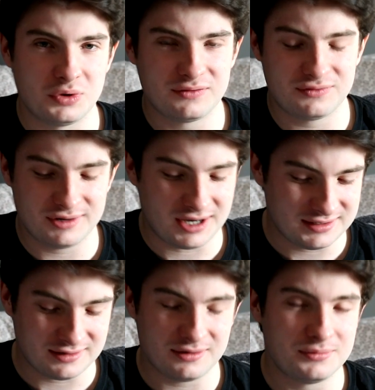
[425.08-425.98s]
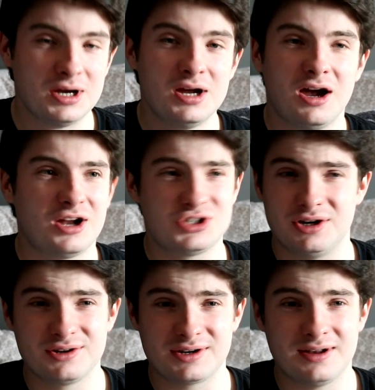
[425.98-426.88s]
word for it. I don't know. I
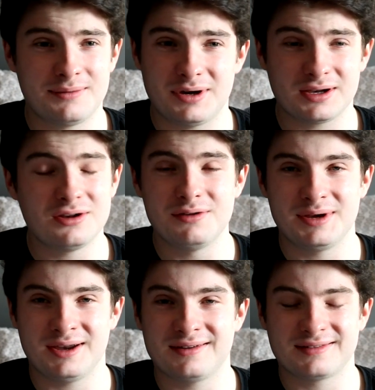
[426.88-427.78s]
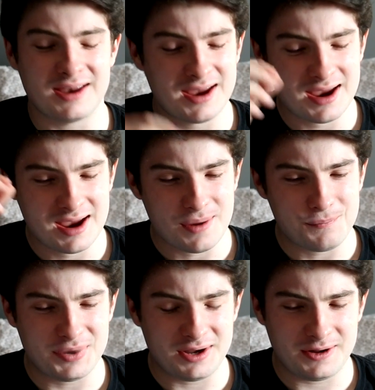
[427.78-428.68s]
tried to look it up, but I couldn't be asked.
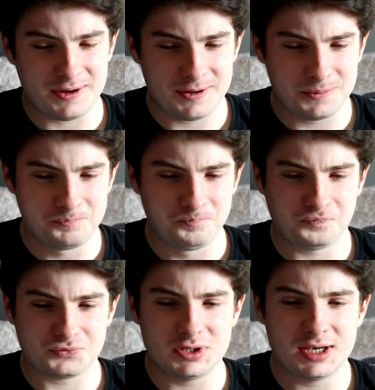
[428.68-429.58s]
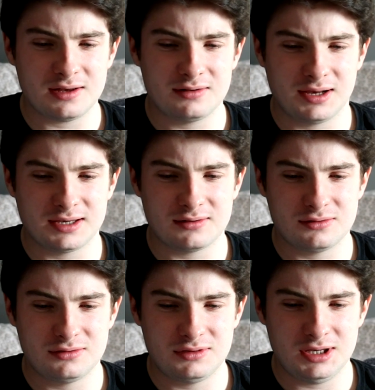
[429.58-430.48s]
But yeah,
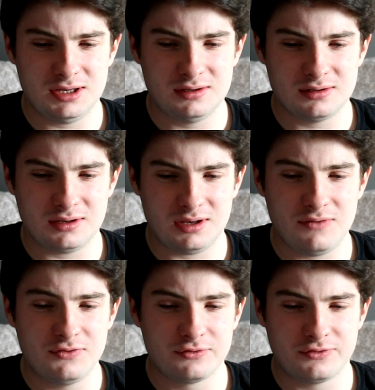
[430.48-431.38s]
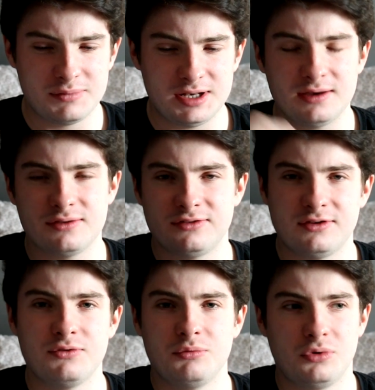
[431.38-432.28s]
if you're familiar, the
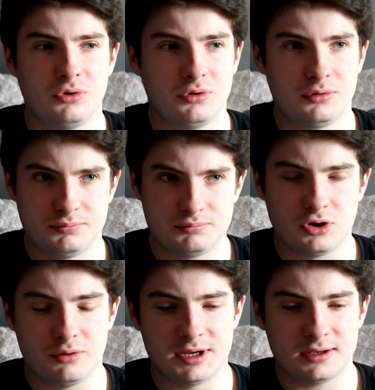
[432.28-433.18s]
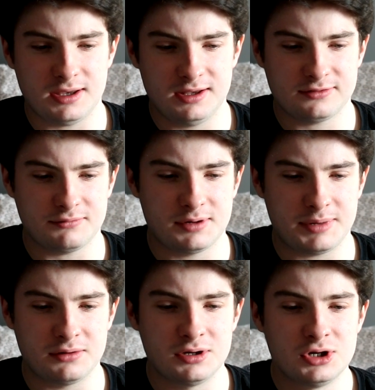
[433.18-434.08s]
Civil War comic is something
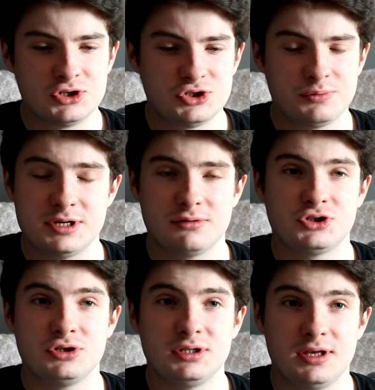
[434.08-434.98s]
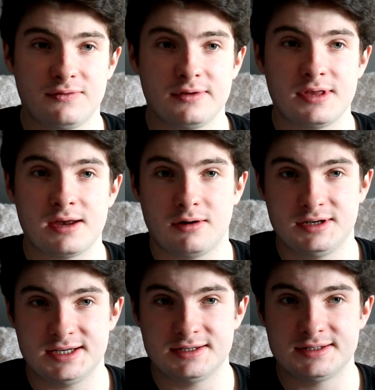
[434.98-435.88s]
about superheroes should give in their
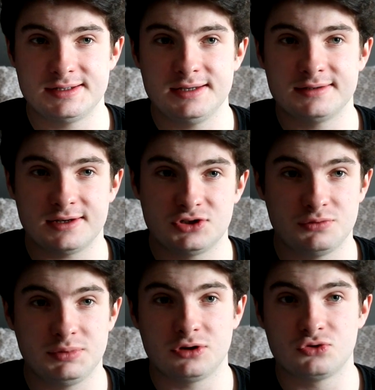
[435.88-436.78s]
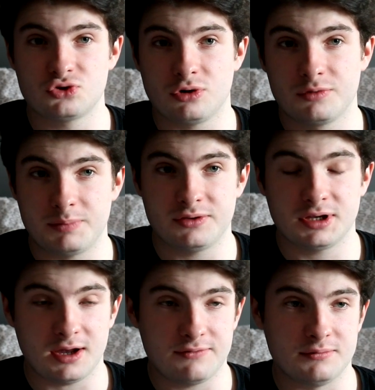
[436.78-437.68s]
identities and should be controlled by the
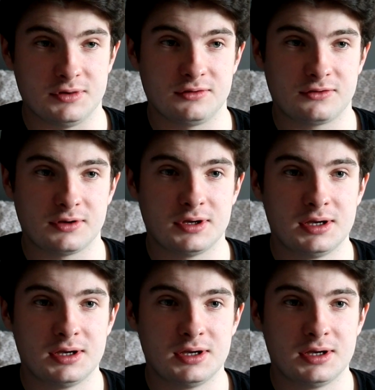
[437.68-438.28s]
government.